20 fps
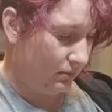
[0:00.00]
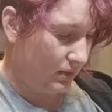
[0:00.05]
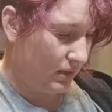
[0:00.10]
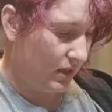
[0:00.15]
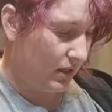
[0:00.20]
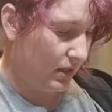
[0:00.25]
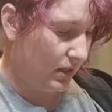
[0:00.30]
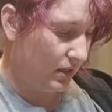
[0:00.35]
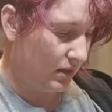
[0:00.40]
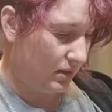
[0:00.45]

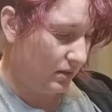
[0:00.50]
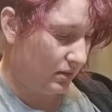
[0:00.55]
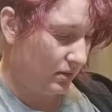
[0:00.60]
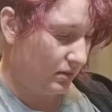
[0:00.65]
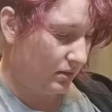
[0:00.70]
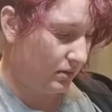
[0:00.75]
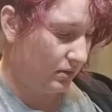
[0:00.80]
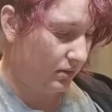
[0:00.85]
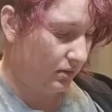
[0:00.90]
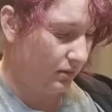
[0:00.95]

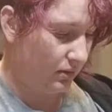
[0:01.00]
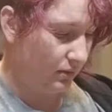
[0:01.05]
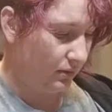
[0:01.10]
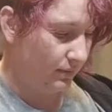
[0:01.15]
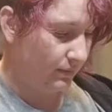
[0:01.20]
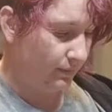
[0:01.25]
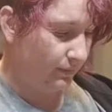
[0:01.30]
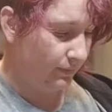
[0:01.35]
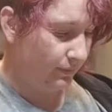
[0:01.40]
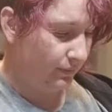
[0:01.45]
and
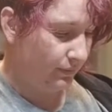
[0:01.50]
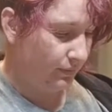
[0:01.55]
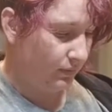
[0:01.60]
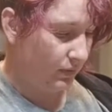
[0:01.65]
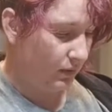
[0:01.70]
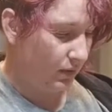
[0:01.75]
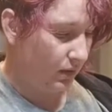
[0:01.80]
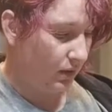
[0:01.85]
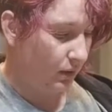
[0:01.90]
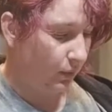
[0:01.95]

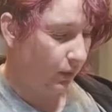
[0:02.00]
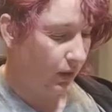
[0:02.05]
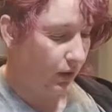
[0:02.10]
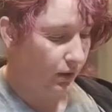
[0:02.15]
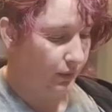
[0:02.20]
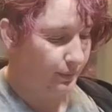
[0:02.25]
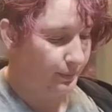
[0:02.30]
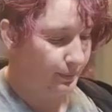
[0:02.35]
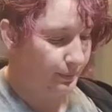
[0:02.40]
there we go.